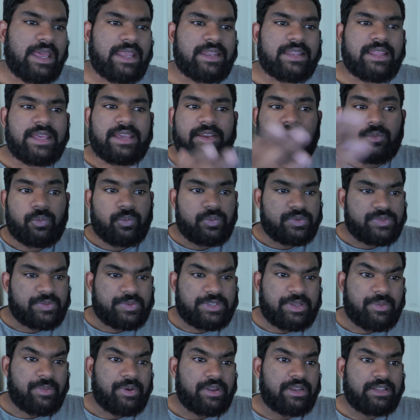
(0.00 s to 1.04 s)
like,
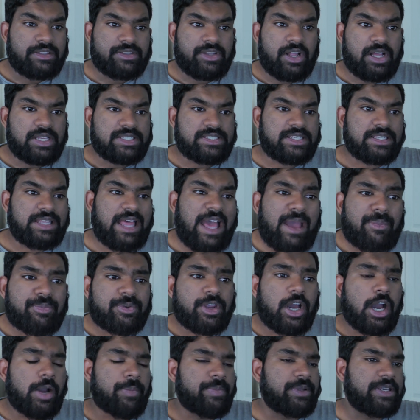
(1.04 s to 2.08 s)
someone lost a
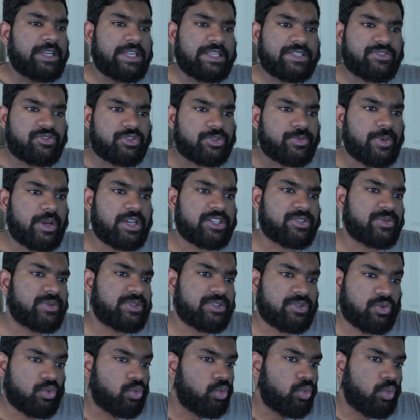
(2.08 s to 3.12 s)
laptop, and his response
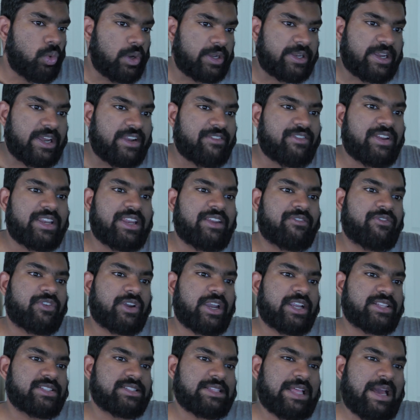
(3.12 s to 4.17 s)
was, what kind of idiot
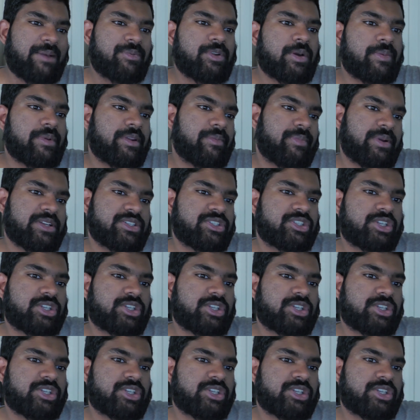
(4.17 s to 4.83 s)
forgets a laptop at a bus